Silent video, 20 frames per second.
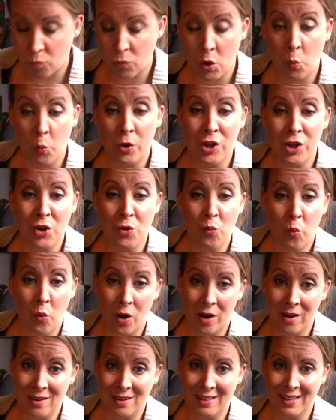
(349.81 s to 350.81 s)

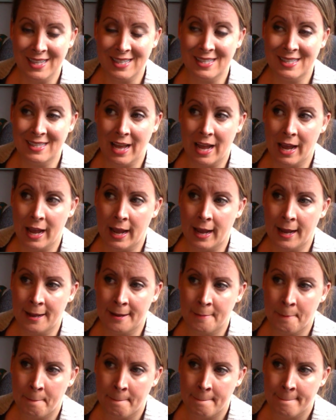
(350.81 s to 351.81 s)
want, like, say,
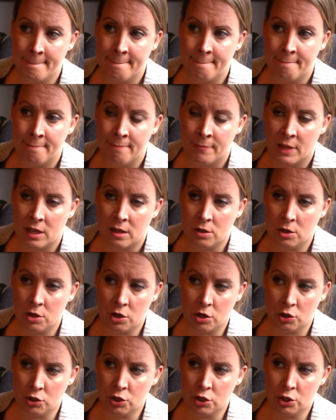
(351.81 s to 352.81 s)
you
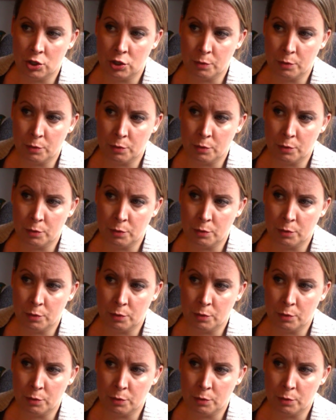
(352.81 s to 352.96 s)
can